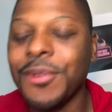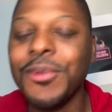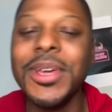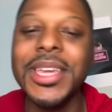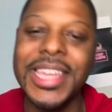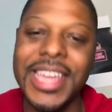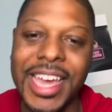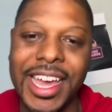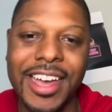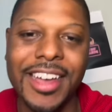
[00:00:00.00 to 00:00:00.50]

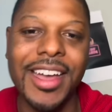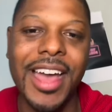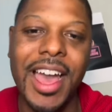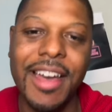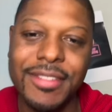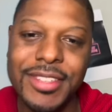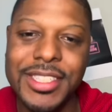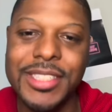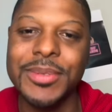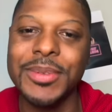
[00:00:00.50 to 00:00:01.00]
We care.
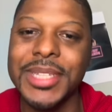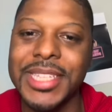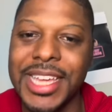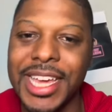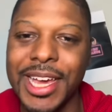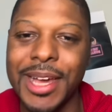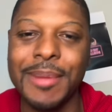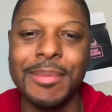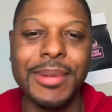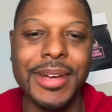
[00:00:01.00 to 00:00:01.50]
Obviously, we
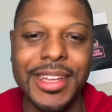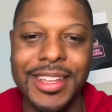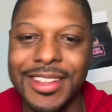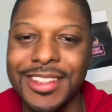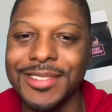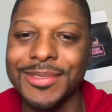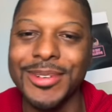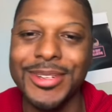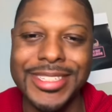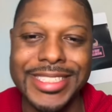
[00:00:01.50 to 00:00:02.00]
care.
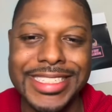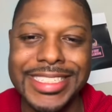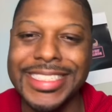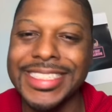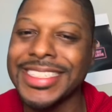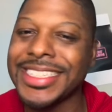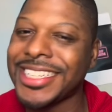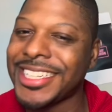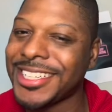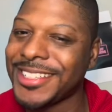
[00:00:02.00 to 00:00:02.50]
But we were
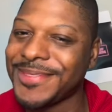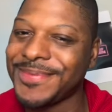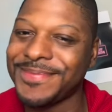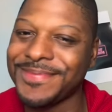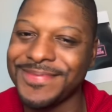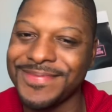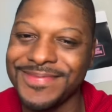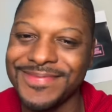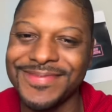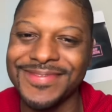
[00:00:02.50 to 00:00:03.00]
just like...
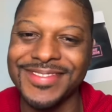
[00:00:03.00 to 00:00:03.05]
